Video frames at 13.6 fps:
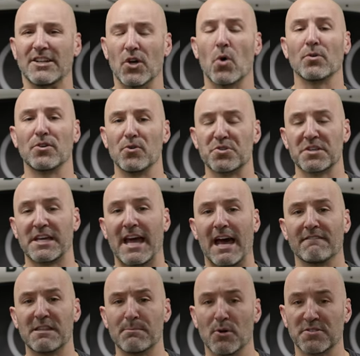don't usually
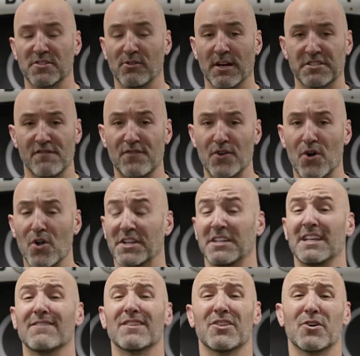have the most aggressive knurl. And
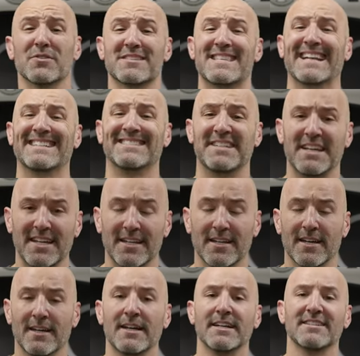even those that did
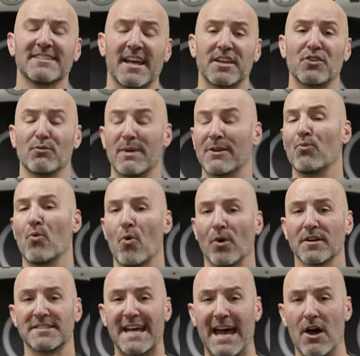tend to have been
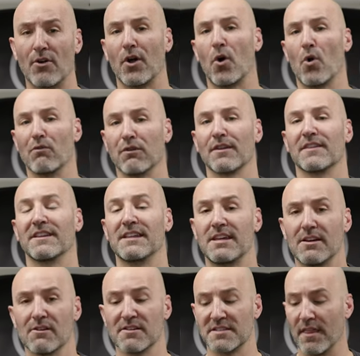worn down over the
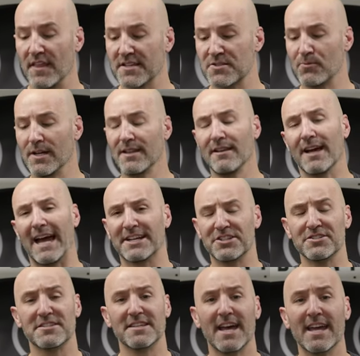years. This one, I
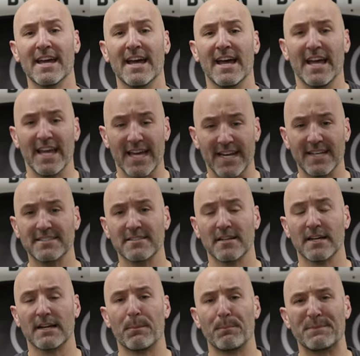should say, it is
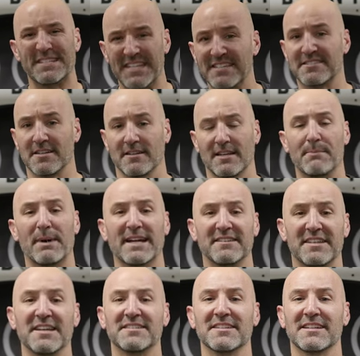decent. And by
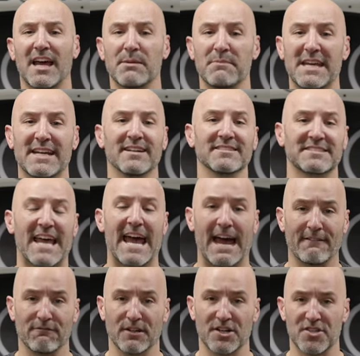decent, I mean it is
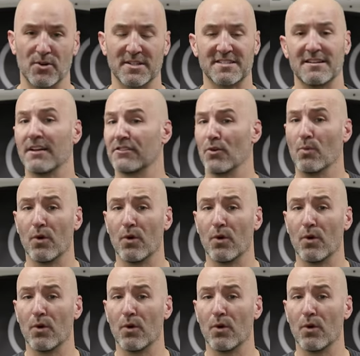average. So it's not the